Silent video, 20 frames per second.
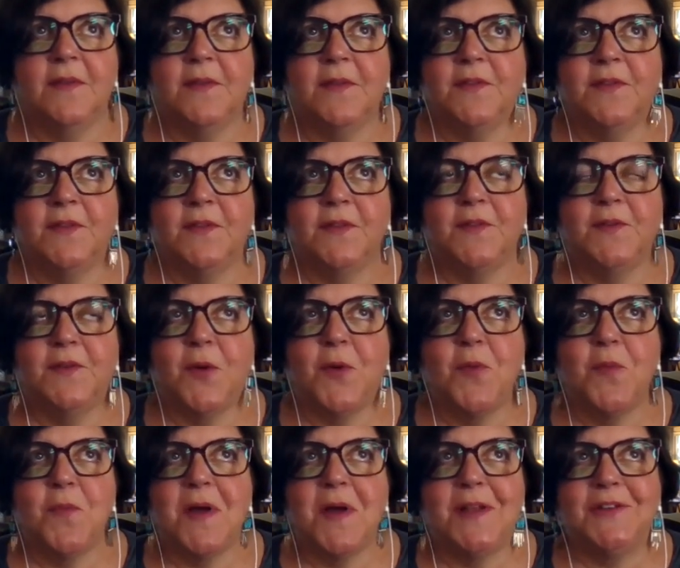there's just so
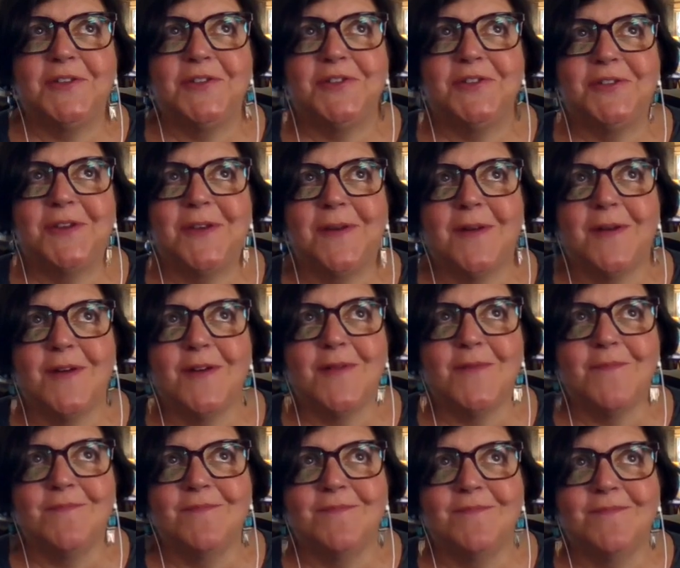much
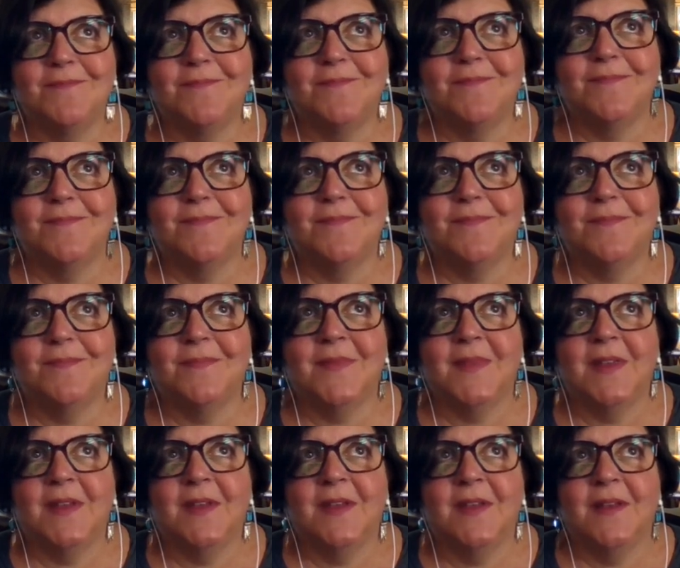to
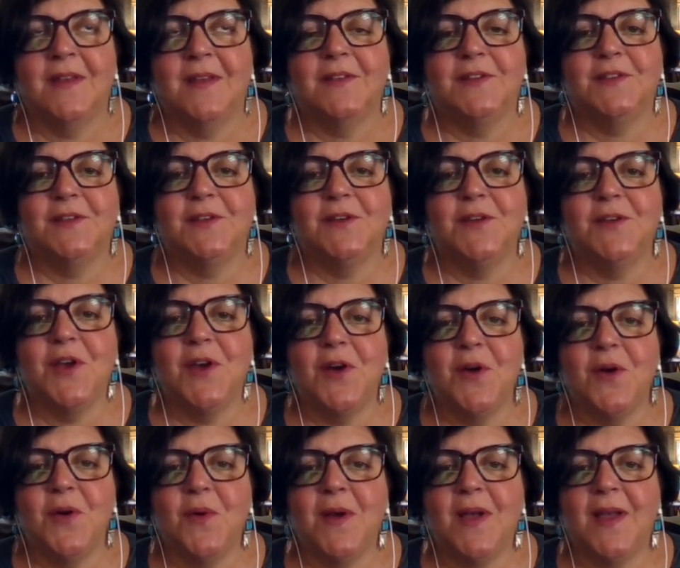
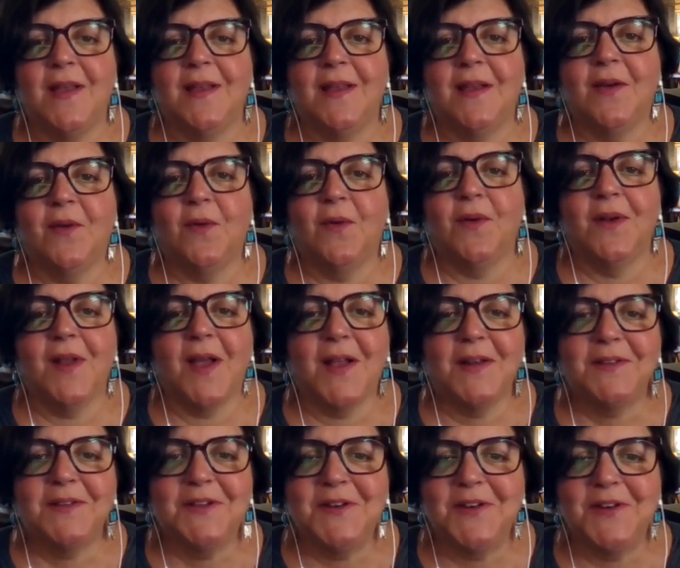know or
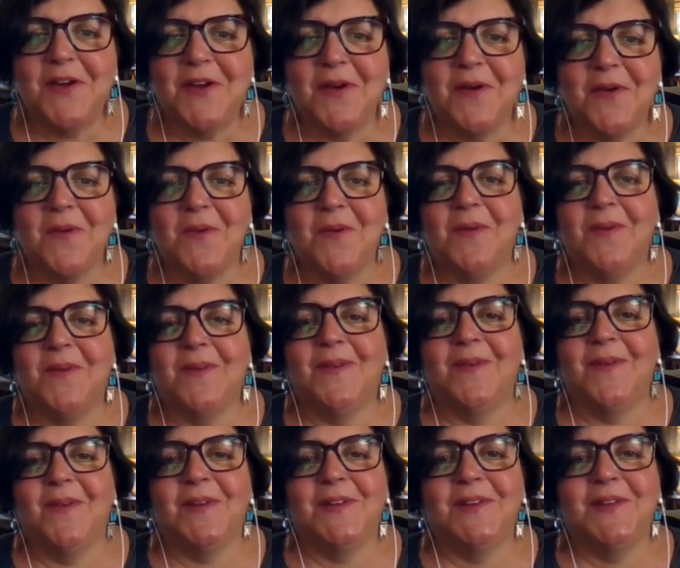not to know
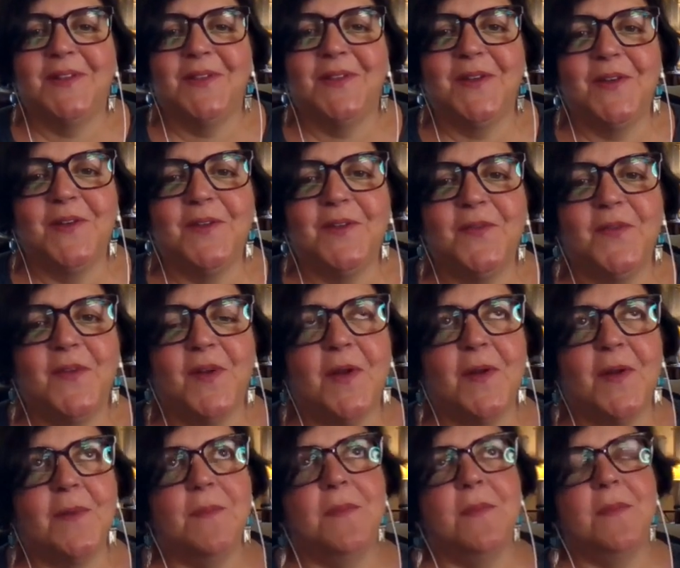or to learn
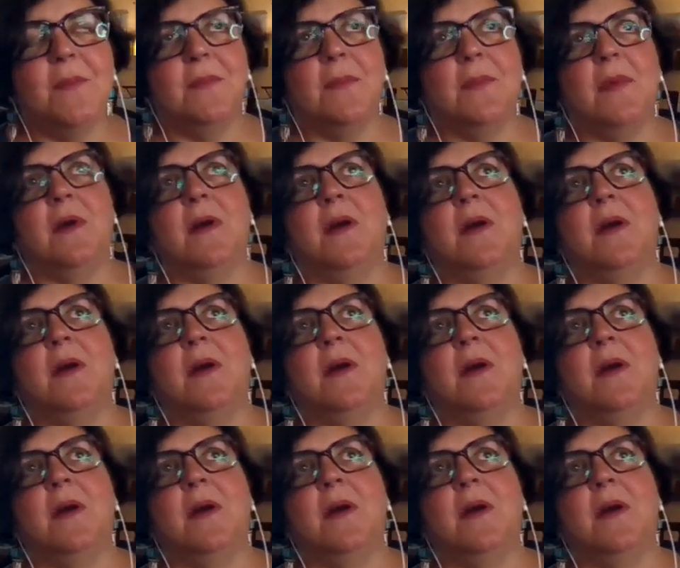from.